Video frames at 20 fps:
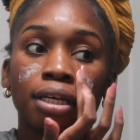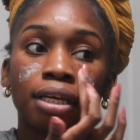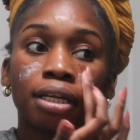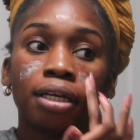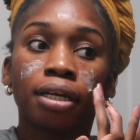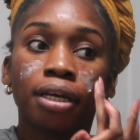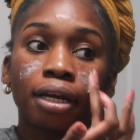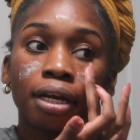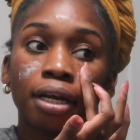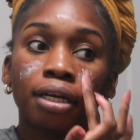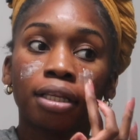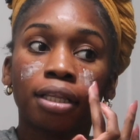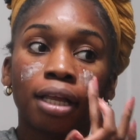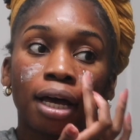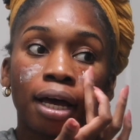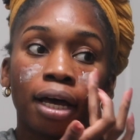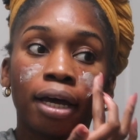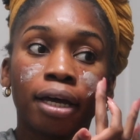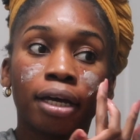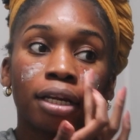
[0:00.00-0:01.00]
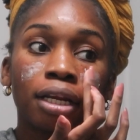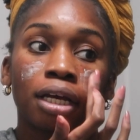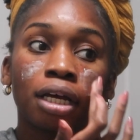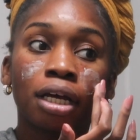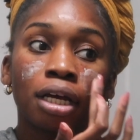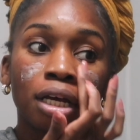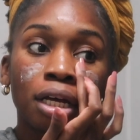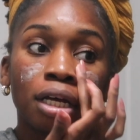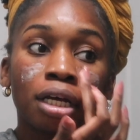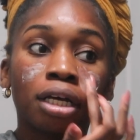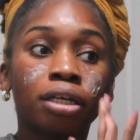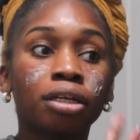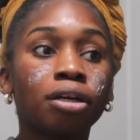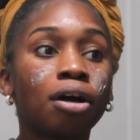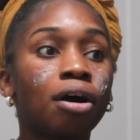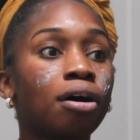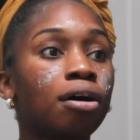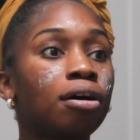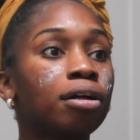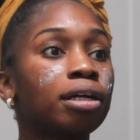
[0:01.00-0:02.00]
skincare line.
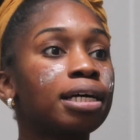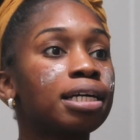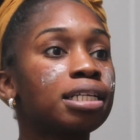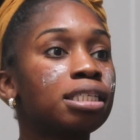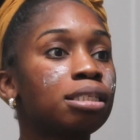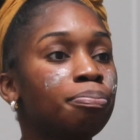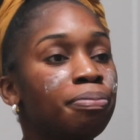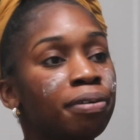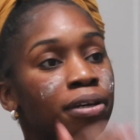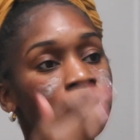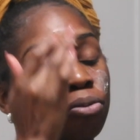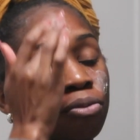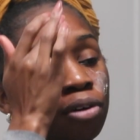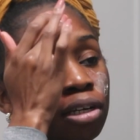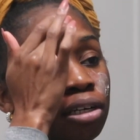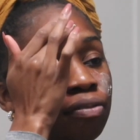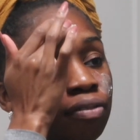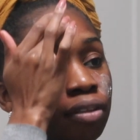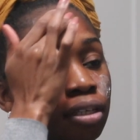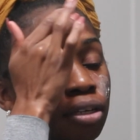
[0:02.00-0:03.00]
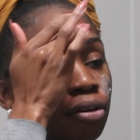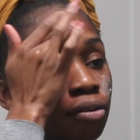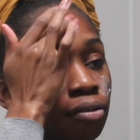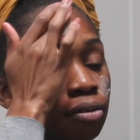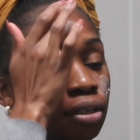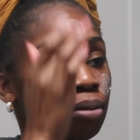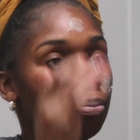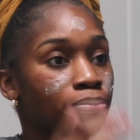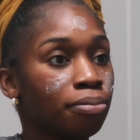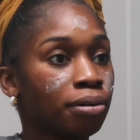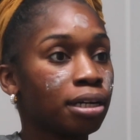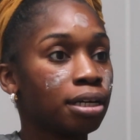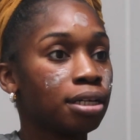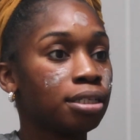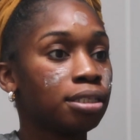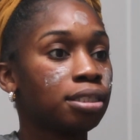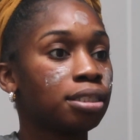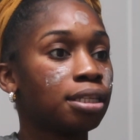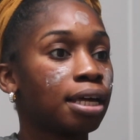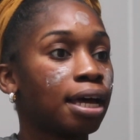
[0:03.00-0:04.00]
Y'all, it's been one of the only
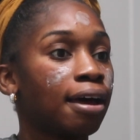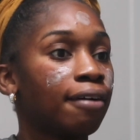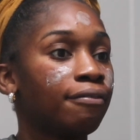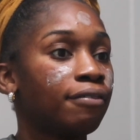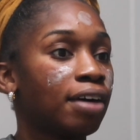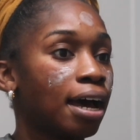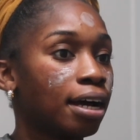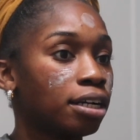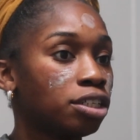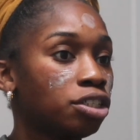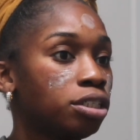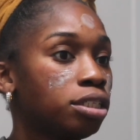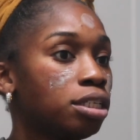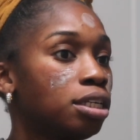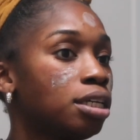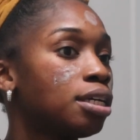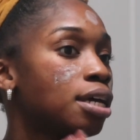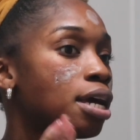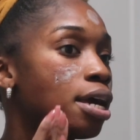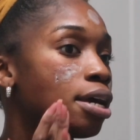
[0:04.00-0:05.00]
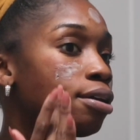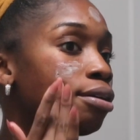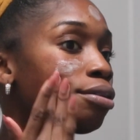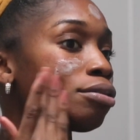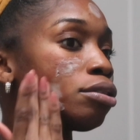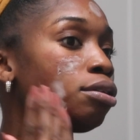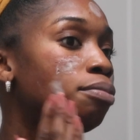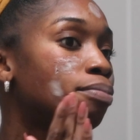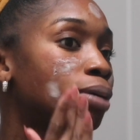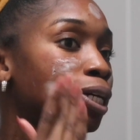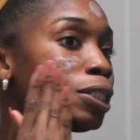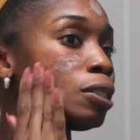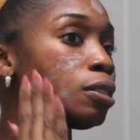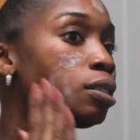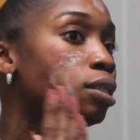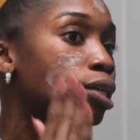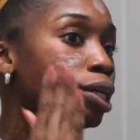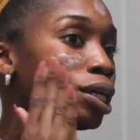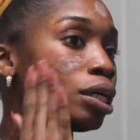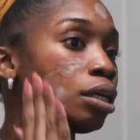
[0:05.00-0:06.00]
brands that have actually catered to my
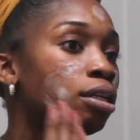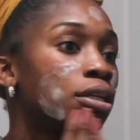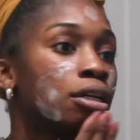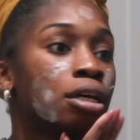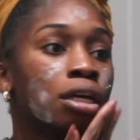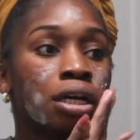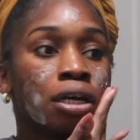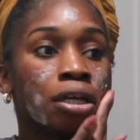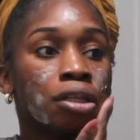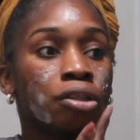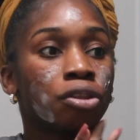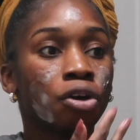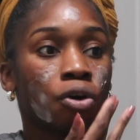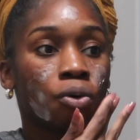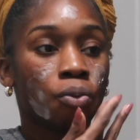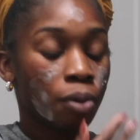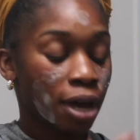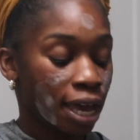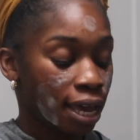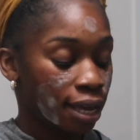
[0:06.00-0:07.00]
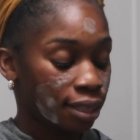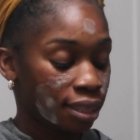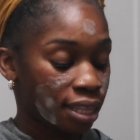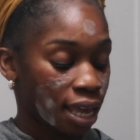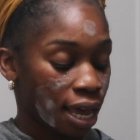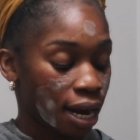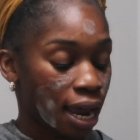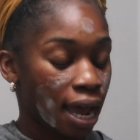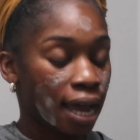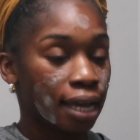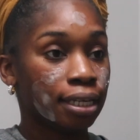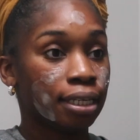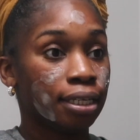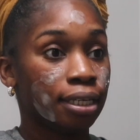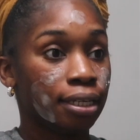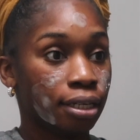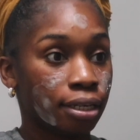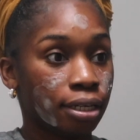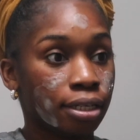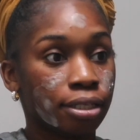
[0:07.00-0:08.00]
skin the way that I
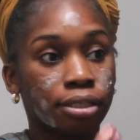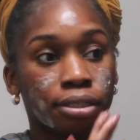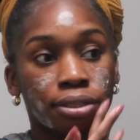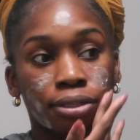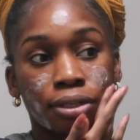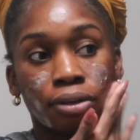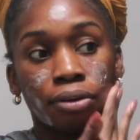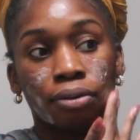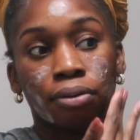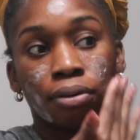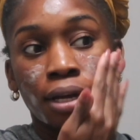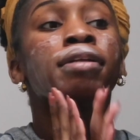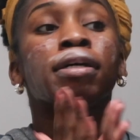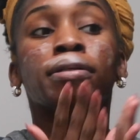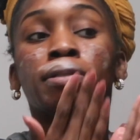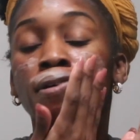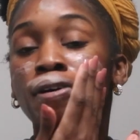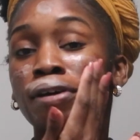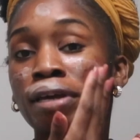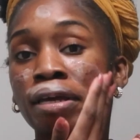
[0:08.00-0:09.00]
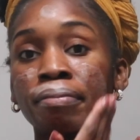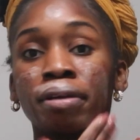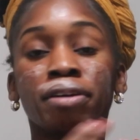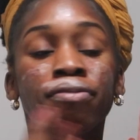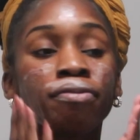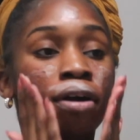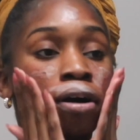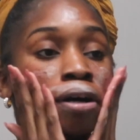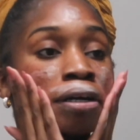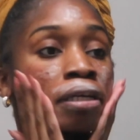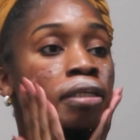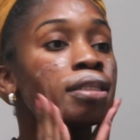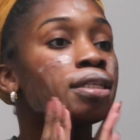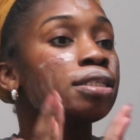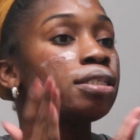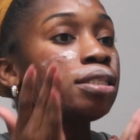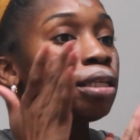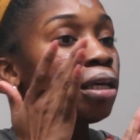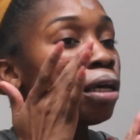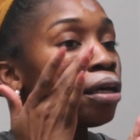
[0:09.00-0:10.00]
need it to. Now, don't get me wrong,
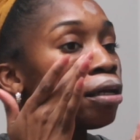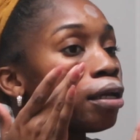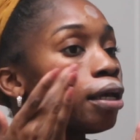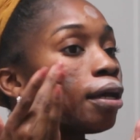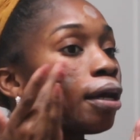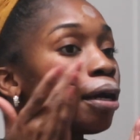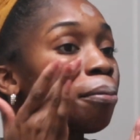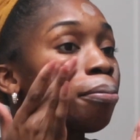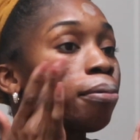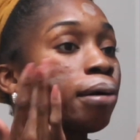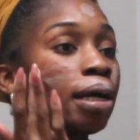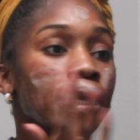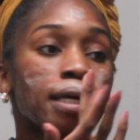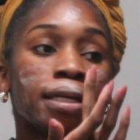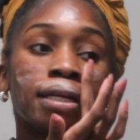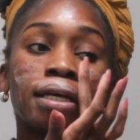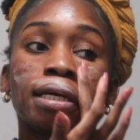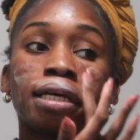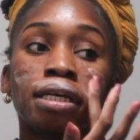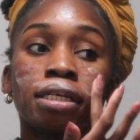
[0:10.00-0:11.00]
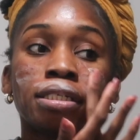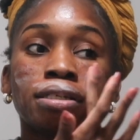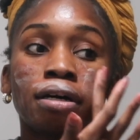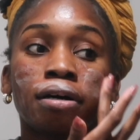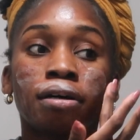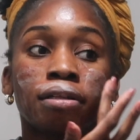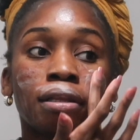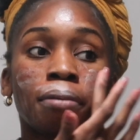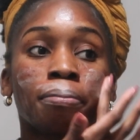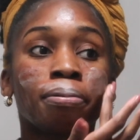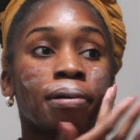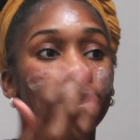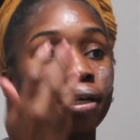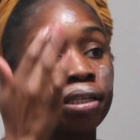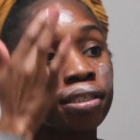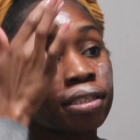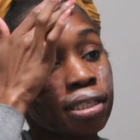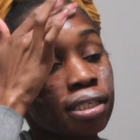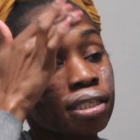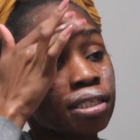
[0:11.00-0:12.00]
this skincare brand is on the
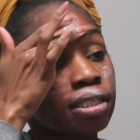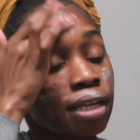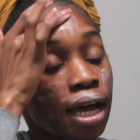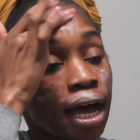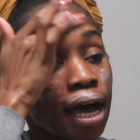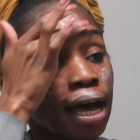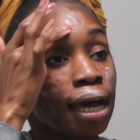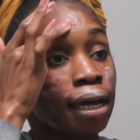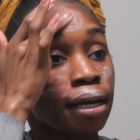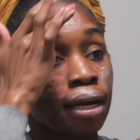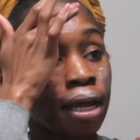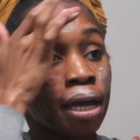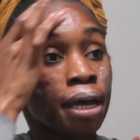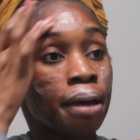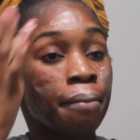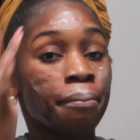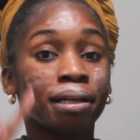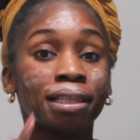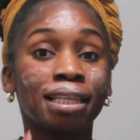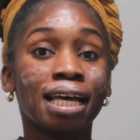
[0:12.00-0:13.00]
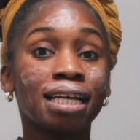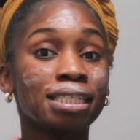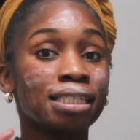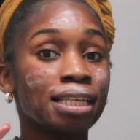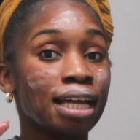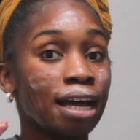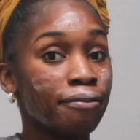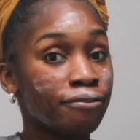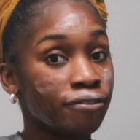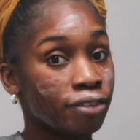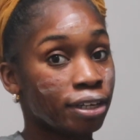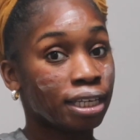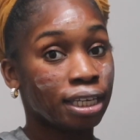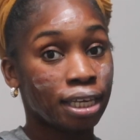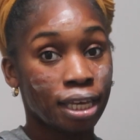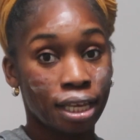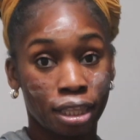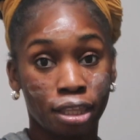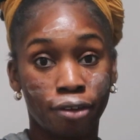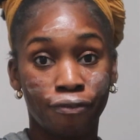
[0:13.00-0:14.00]
pricey side, but let's not
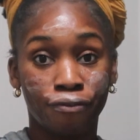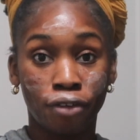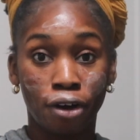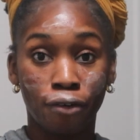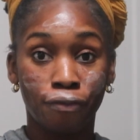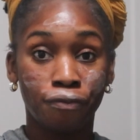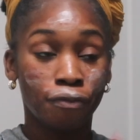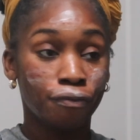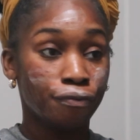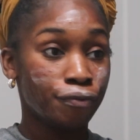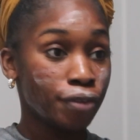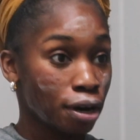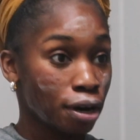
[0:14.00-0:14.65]
forget the faux,